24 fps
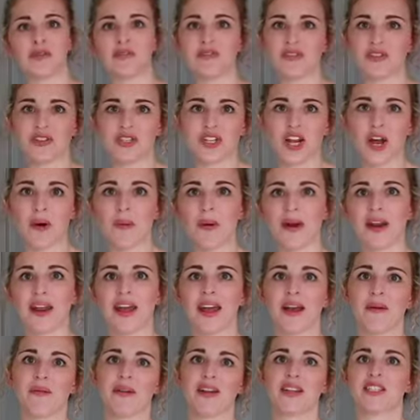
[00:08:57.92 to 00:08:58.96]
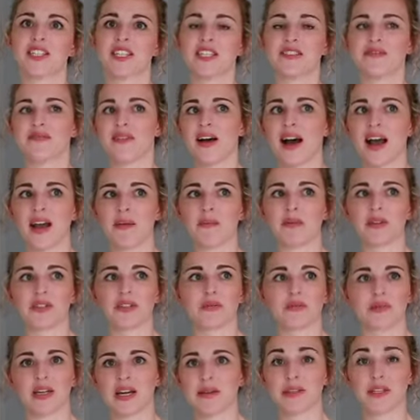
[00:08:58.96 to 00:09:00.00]
with the show on it, which is fine, but
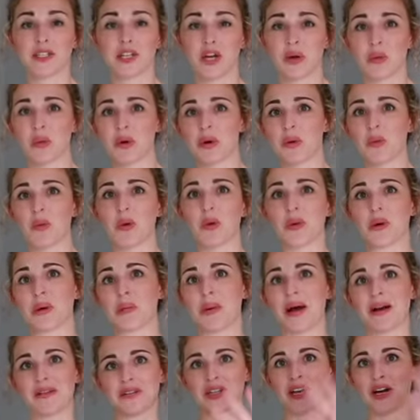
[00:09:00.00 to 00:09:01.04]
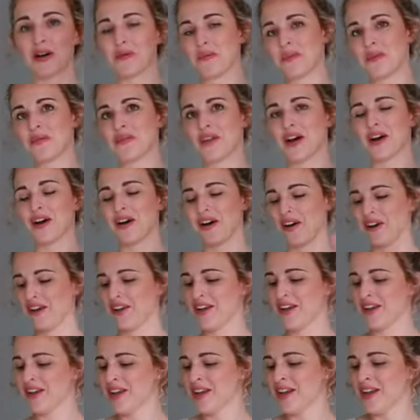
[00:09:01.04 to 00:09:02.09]
sometimes I don't want to walk about town with that
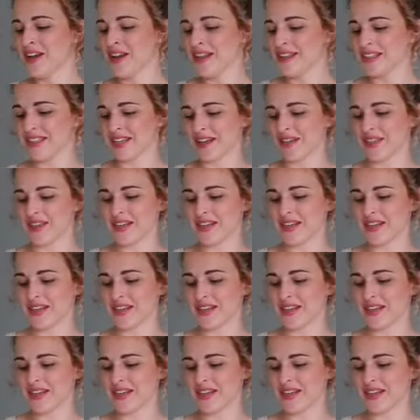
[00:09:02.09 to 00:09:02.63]
on. So